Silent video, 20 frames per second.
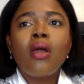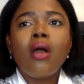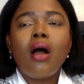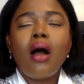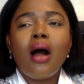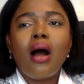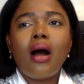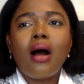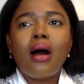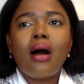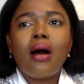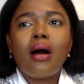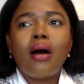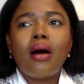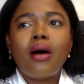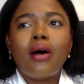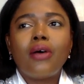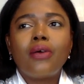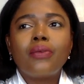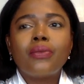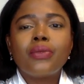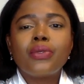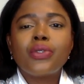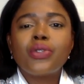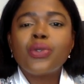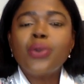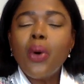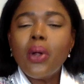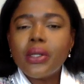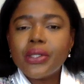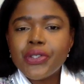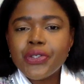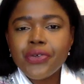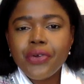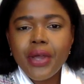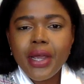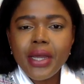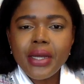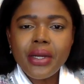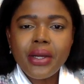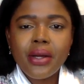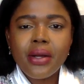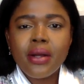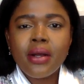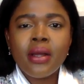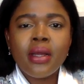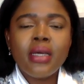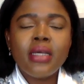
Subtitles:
a sole trader,